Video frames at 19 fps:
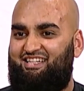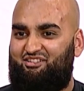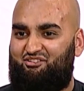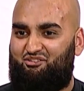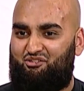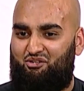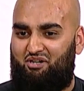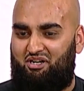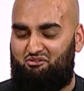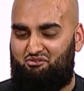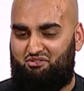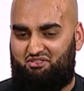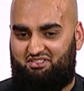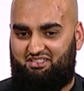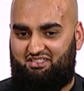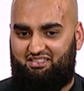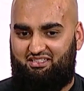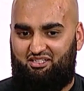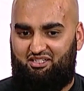So I was
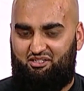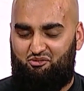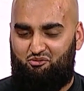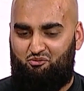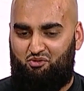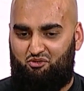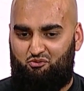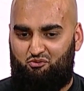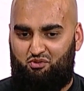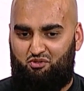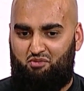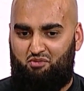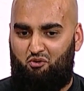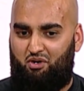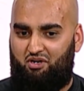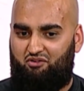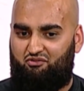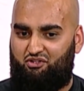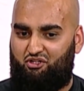with my
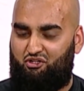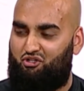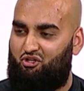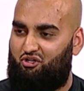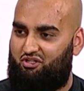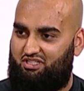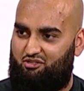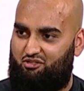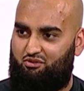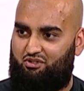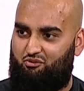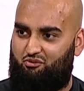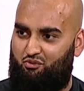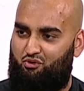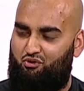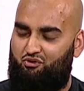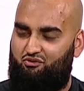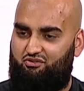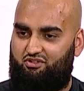wife in the clock tower, and we were
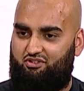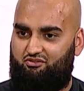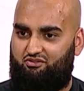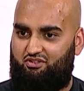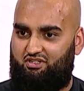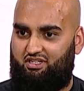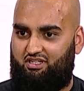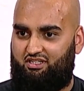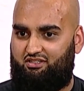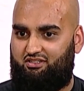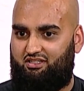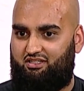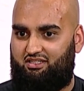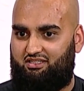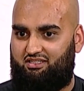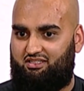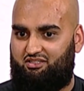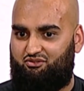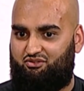going for dinner,
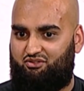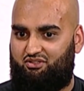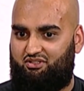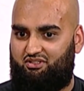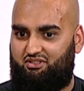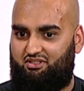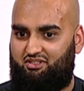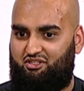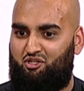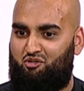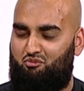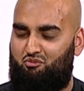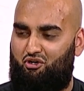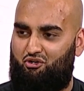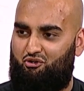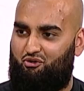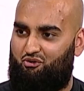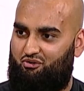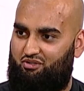and there's a young
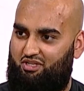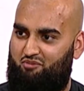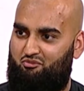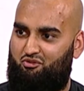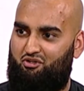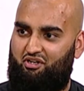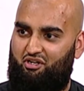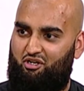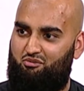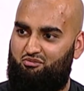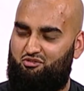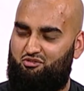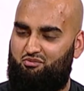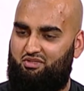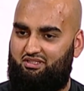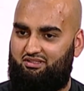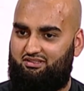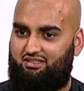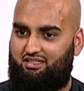boy who came running up to me
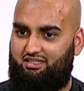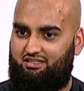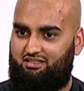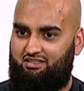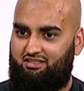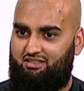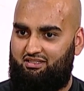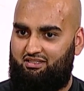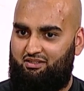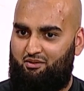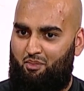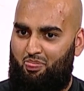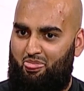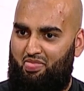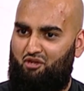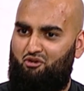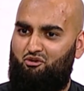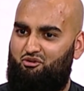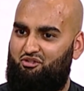and said,
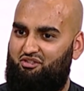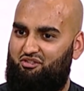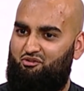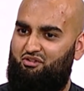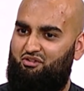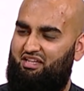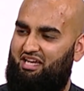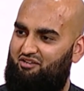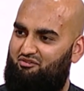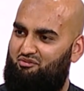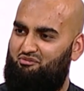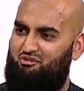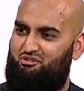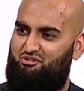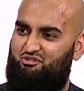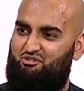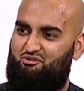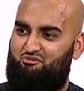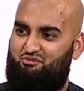you're the guy from
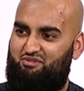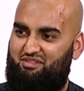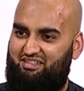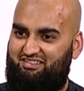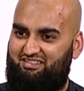YouTube. And